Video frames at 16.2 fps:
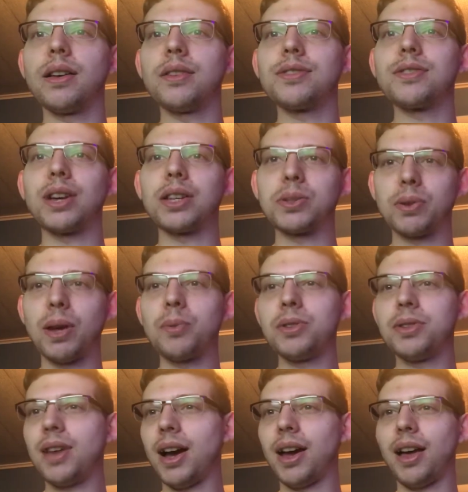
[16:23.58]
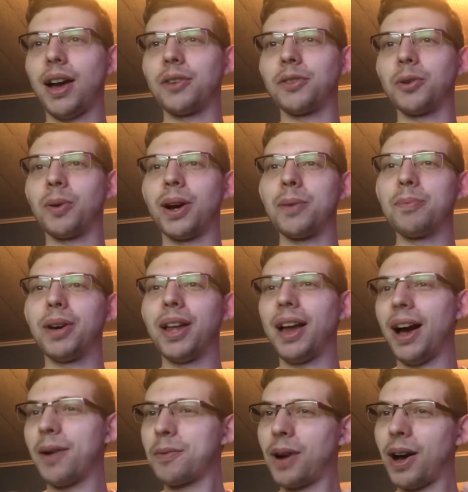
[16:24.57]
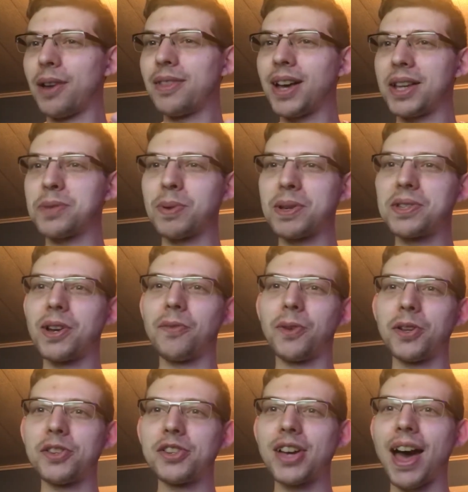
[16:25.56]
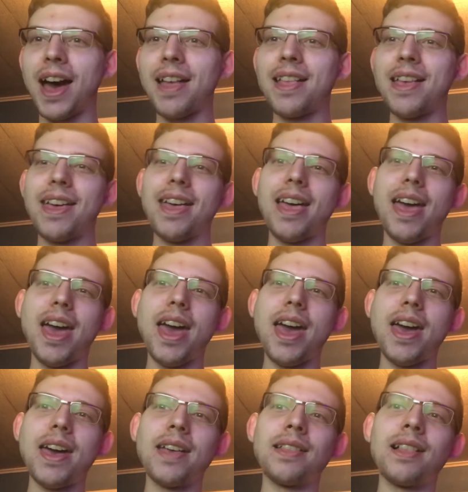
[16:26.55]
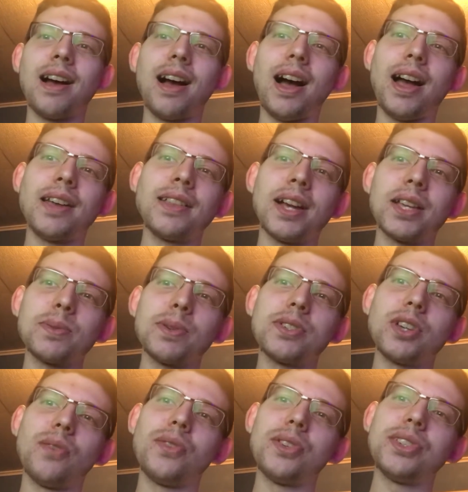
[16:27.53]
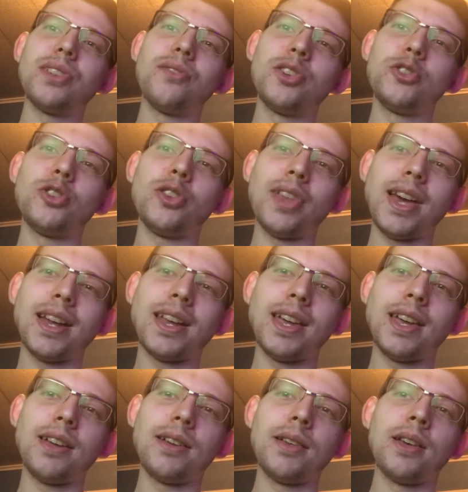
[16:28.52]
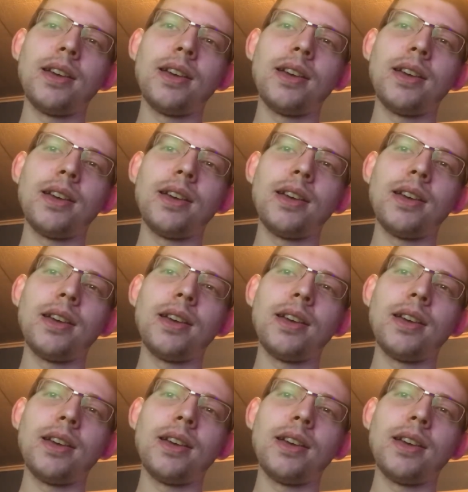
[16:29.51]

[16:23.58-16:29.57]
that's what I don't know why, but I announced myself on chat, and I announced myself as the Vigilante,